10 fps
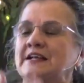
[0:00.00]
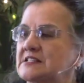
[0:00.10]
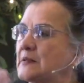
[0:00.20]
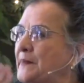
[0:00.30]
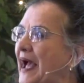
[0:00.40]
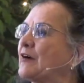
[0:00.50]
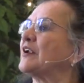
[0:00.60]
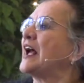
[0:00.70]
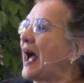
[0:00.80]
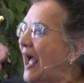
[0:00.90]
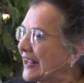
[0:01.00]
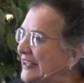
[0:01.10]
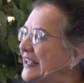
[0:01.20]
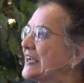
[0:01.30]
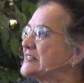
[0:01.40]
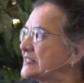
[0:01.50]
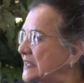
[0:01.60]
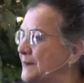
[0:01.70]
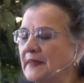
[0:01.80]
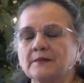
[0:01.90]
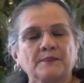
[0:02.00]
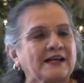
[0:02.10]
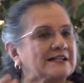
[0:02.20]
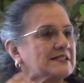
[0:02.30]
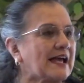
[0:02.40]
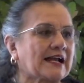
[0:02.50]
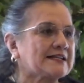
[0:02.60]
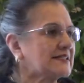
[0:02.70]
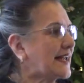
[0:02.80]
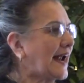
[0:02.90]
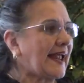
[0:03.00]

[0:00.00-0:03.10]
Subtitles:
it's about I get to commit, because like I said,